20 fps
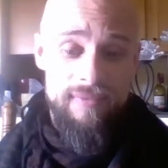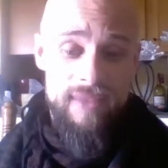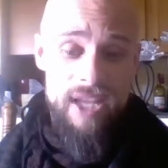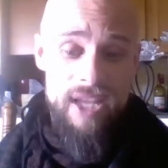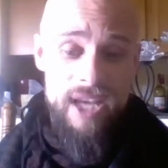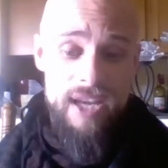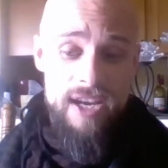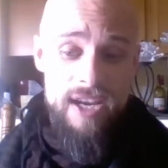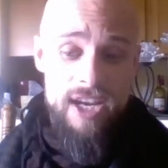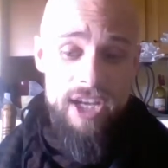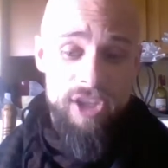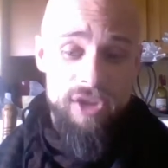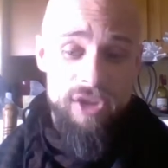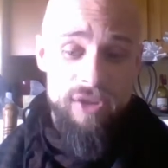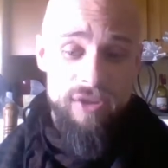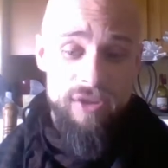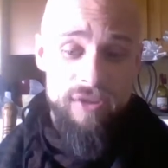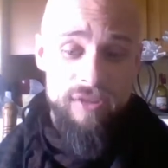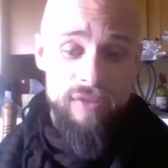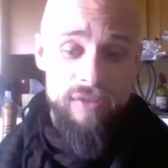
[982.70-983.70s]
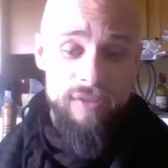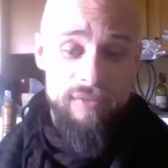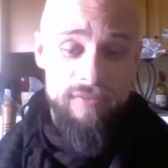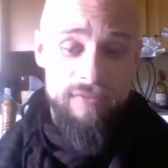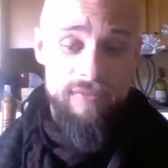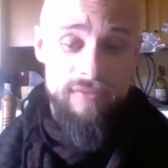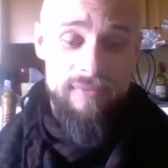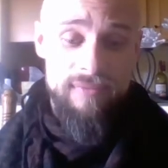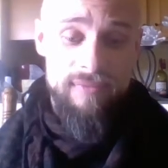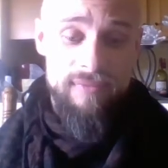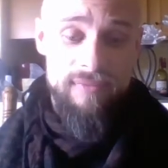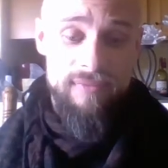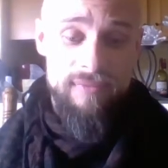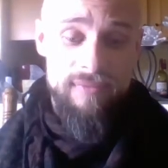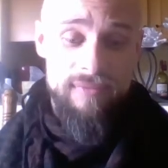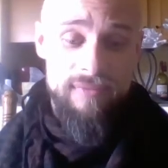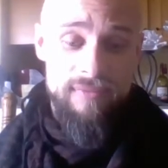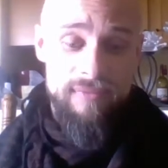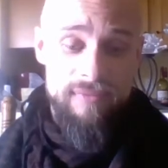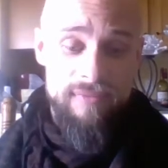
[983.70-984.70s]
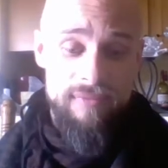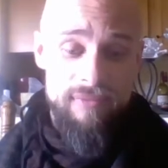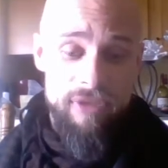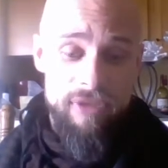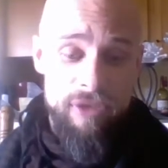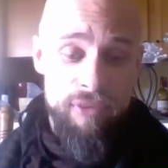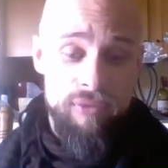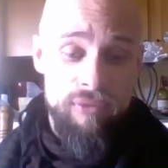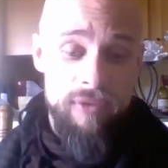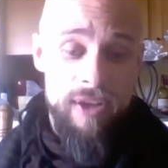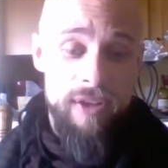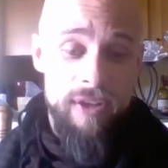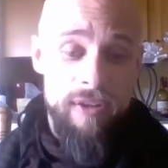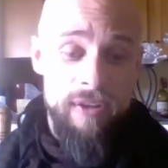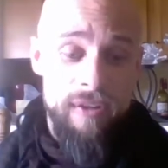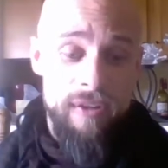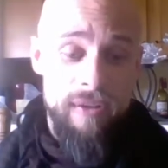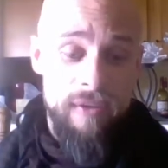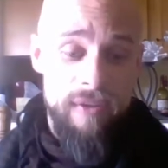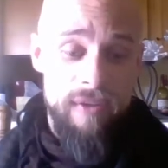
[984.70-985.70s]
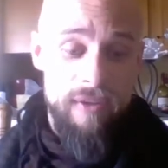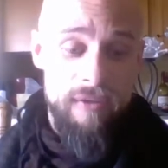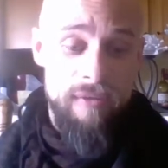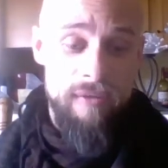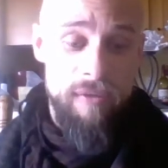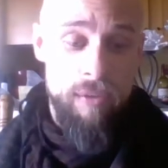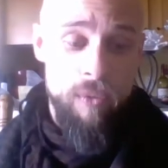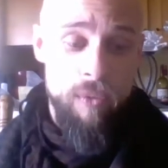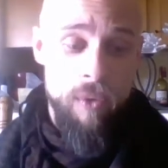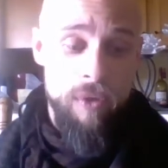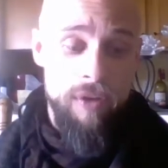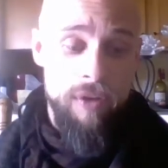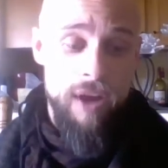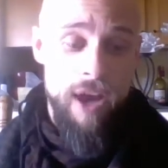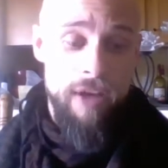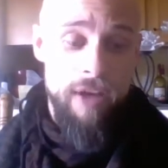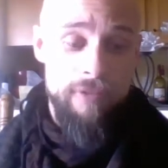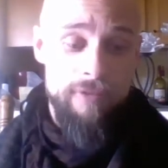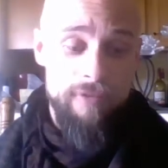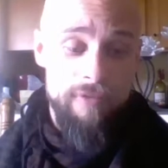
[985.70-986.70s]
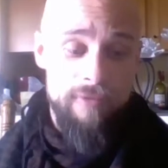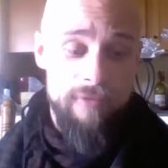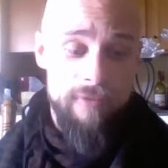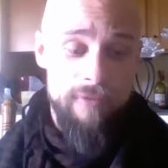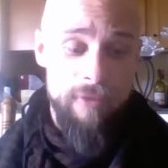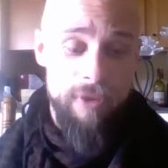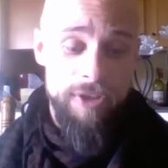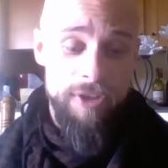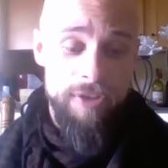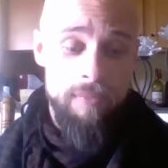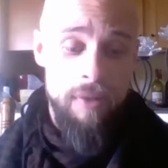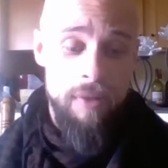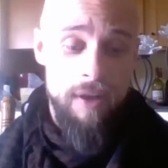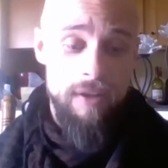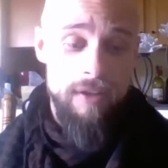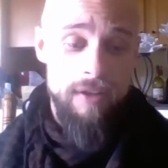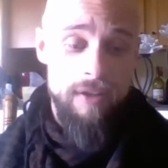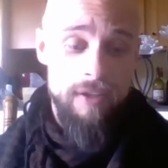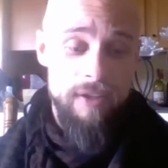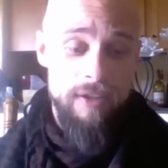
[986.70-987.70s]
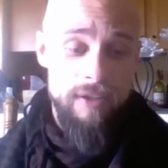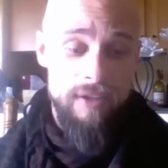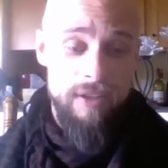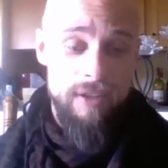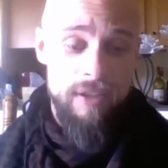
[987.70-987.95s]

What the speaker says: initial thrill wore off for his partners,